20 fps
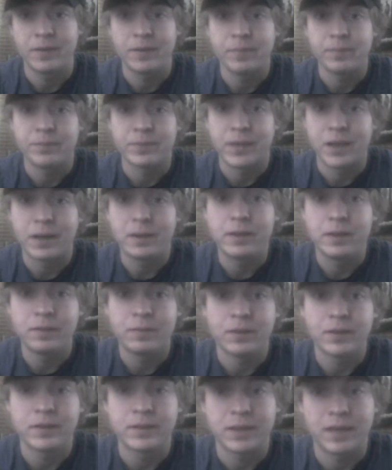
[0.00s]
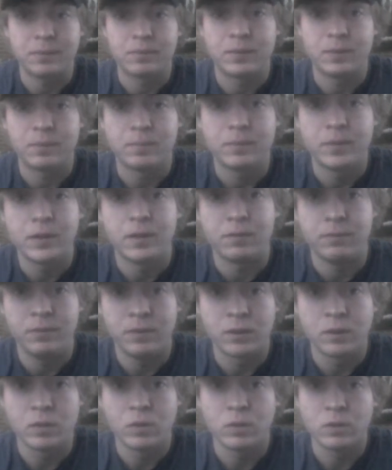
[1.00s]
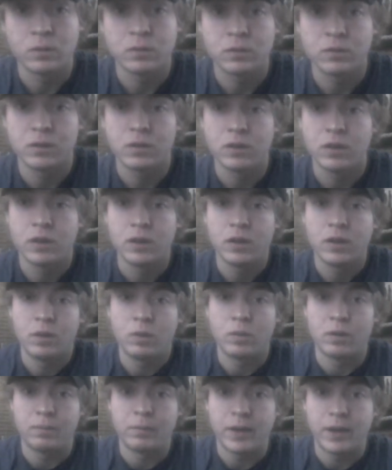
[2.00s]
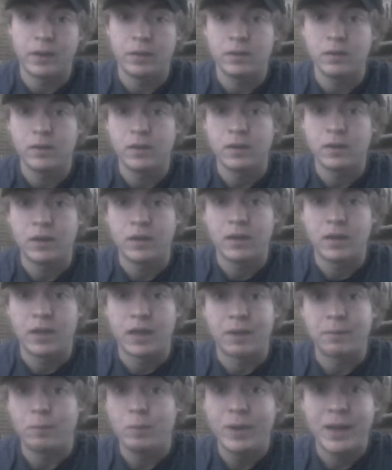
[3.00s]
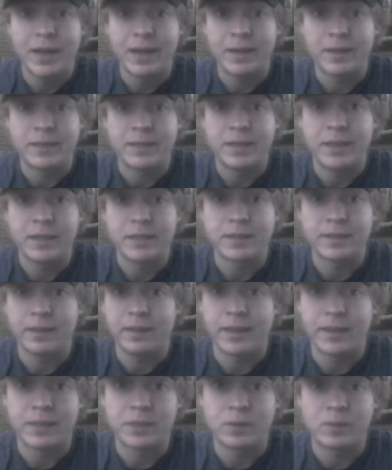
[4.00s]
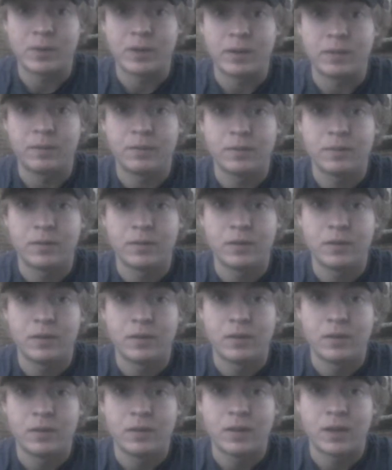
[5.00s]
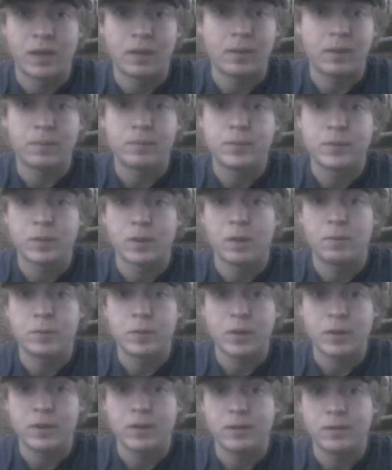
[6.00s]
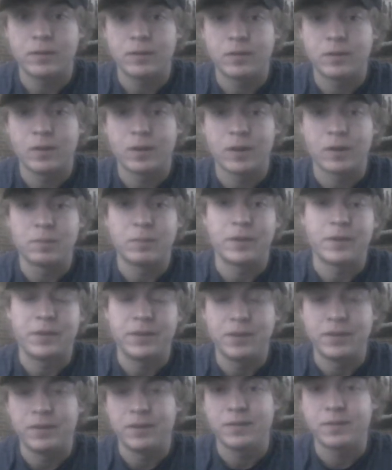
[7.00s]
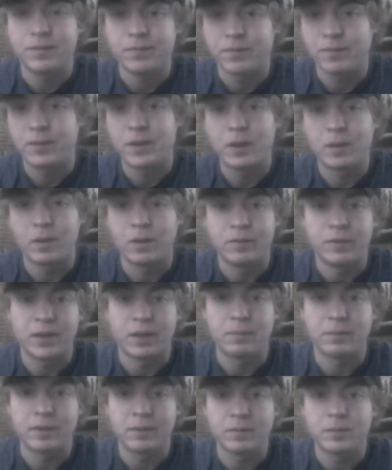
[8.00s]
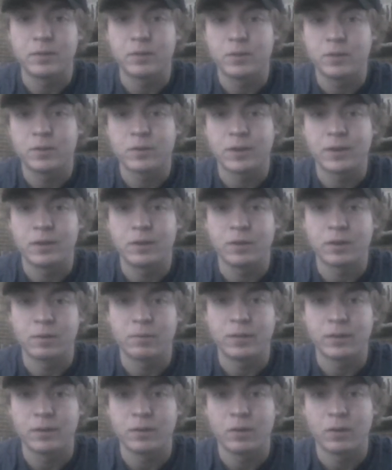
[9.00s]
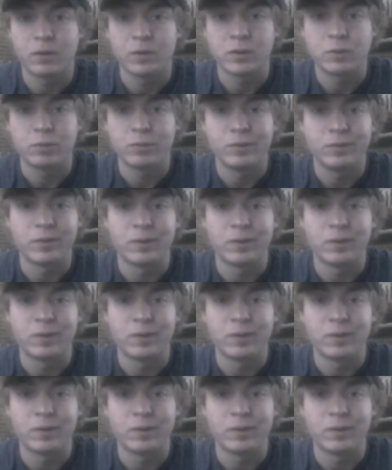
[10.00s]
That defense kept them to field goals when it mattered. I mean, we had a chance in the last drive. I'm sorry, I'm trying to talk about I'm getting off topic. I'm trying to talk about the Cardinals preview.